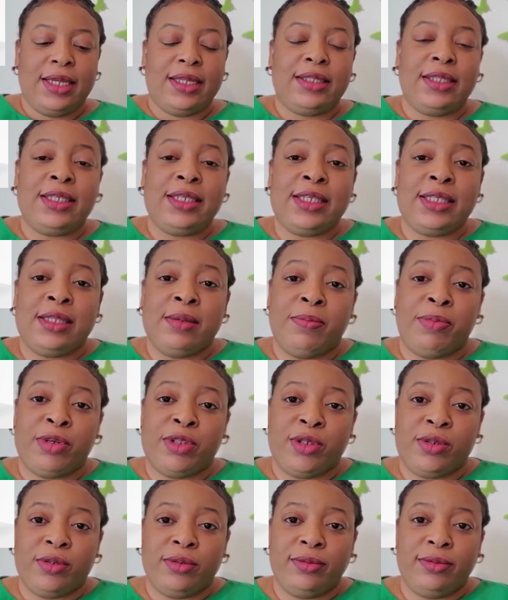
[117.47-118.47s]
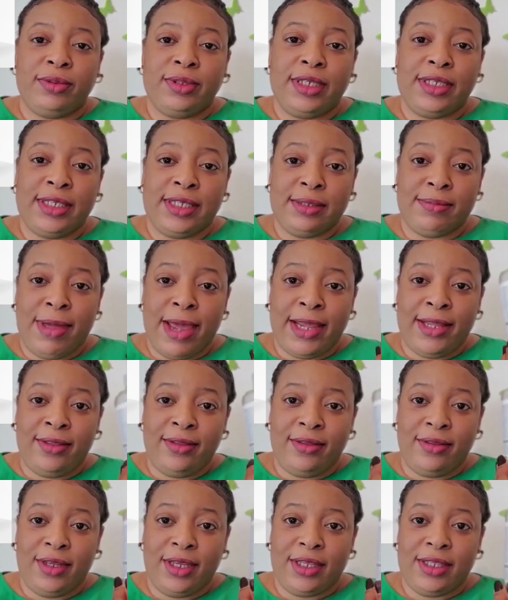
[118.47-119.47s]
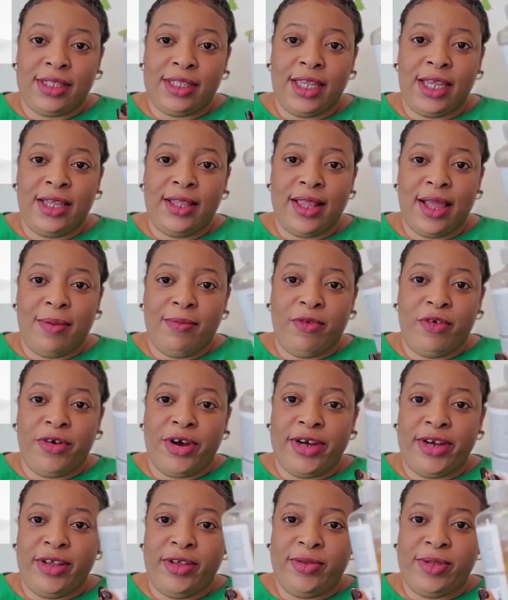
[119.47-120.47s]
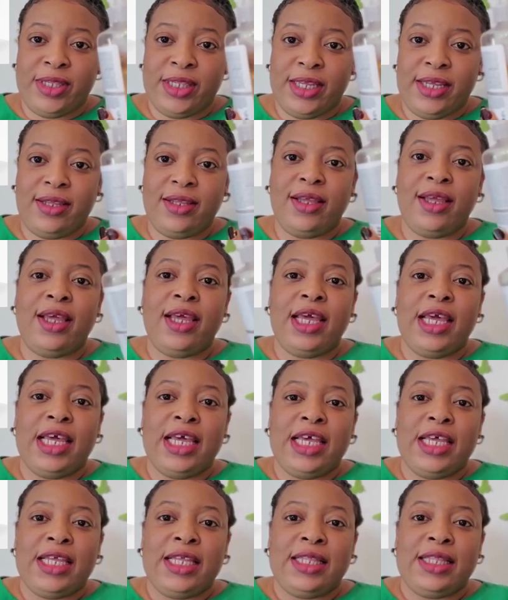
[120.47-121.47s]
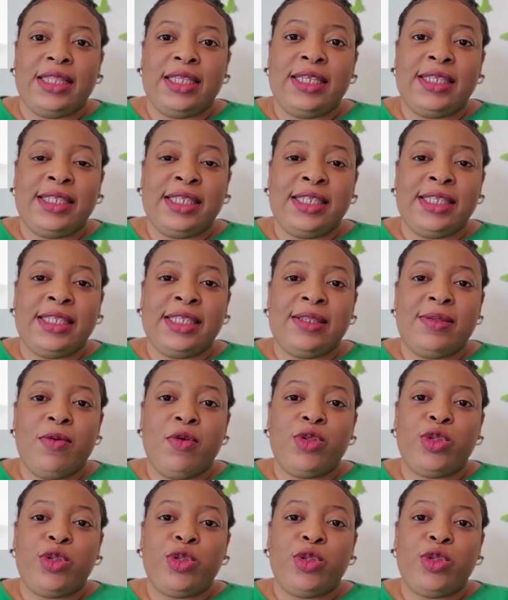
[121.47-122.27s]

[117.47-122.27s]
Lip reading: This is the bottle. This is mine. You can see that I'm already using it. This is